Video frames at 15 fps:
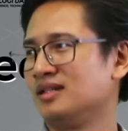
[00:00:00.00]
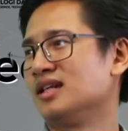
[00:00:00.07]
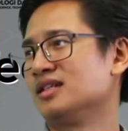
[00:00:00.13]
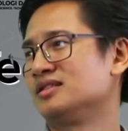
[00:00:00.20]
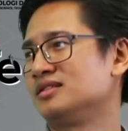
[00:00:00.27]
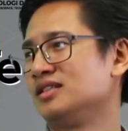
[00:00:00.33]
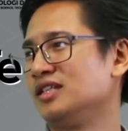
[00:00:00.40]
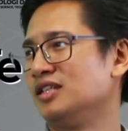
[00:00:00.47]

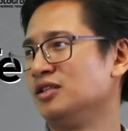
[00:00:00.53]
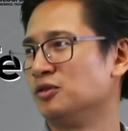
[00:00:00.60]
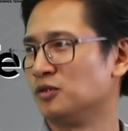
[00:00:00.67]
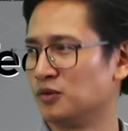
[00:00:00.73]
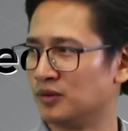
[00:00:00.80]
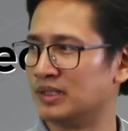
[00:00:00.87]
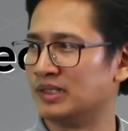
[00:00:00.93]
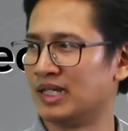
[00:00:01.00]
industry, you
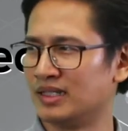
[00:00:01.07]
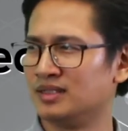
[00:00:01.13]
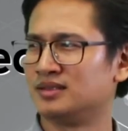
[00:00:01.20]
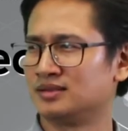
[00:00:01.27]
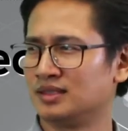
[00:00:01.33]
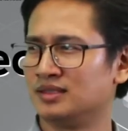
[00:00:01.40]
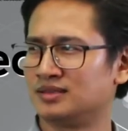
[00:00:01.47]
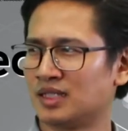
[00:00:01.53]
know,
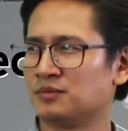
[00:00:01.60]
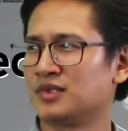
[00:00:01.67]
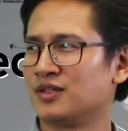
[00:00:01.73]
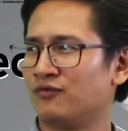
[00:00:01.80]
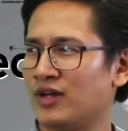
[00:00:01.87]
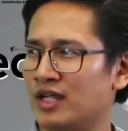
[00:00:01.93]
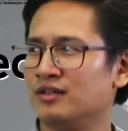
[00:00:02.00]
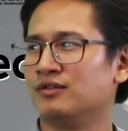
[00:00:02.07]
it's, it's
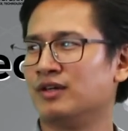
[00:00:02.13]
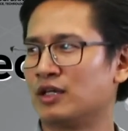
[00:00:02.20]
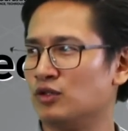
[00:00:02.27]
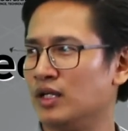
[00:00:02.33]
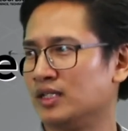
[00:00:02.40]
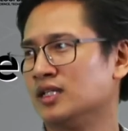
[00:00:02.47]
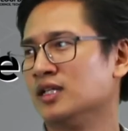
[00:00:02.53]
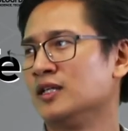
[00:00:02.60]
something very
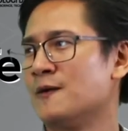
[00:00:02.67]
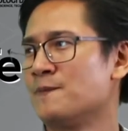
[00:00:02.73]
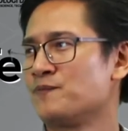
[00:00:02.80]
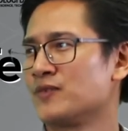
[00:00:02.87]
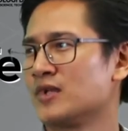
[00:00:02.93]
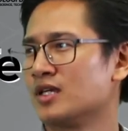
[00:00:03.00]
regulated.